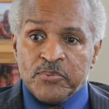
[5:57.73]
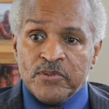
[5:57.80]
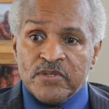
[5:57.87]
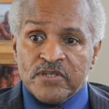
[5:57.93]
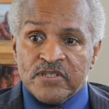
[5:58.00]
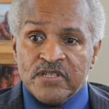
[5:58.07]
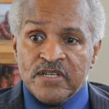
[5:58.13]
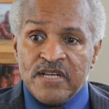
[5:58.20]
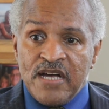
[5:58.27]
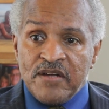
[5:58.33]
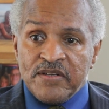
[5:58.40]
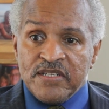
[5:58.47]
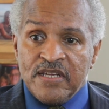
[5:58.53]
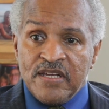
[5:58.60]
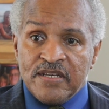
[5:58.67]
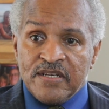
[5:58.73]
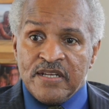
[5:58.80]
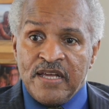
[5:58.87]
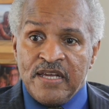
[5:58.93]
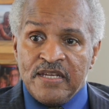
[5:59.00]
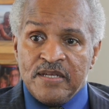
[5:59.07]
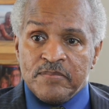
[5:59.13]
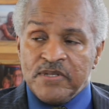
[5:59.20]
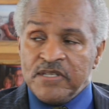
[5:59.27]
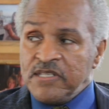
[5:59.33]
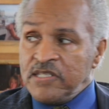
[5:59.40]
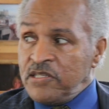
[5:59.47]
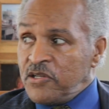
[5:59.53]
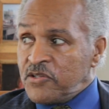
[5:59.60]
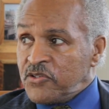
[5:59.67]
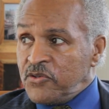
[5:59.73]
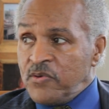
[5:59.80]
pulled a gun out, and he had it aimed, and he looked